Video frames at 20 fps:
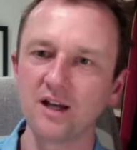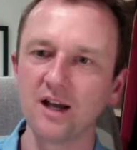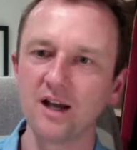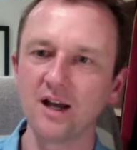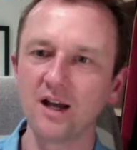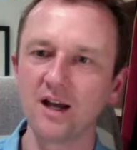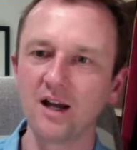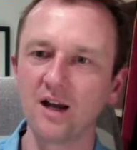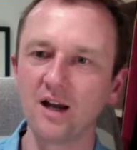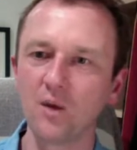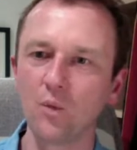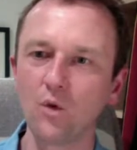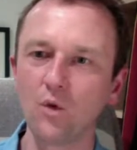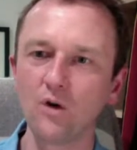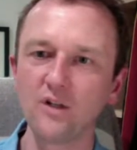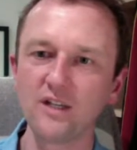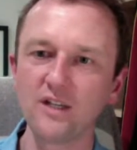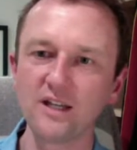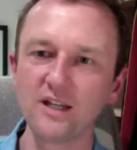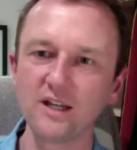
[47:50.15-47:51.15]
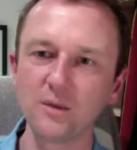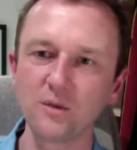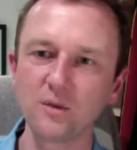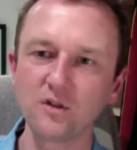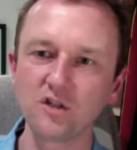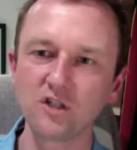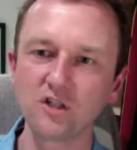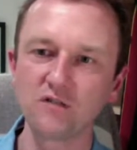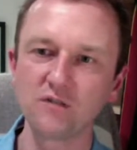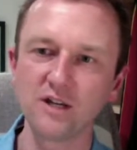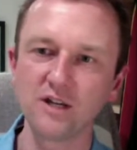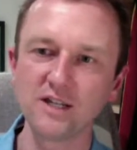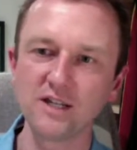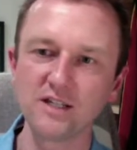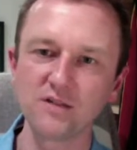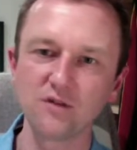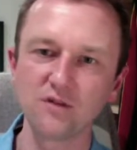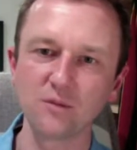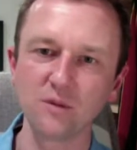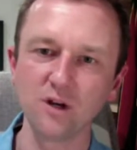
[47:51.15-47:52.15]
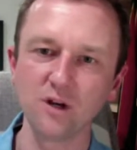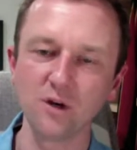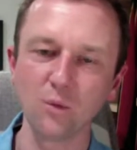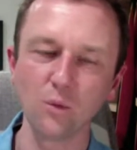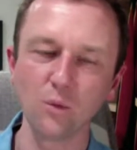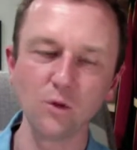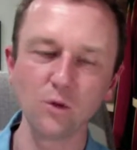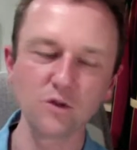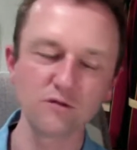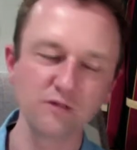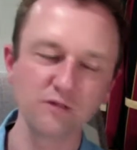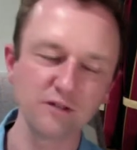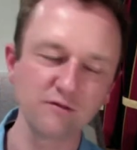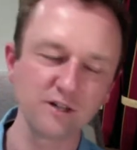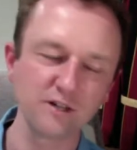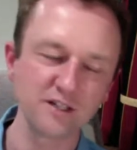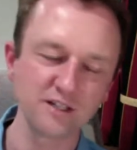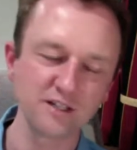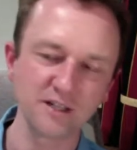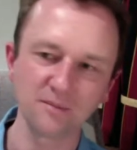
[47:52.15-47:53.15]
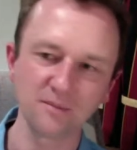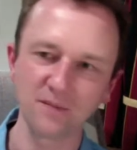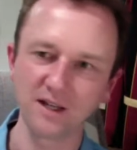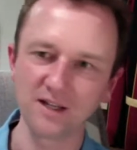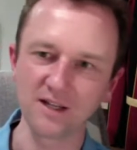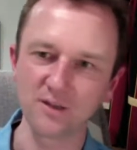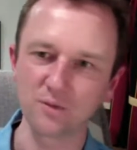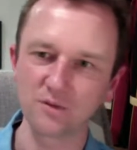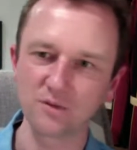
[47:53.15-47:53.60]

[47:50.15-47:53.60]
what year was she raised from her watery resting place?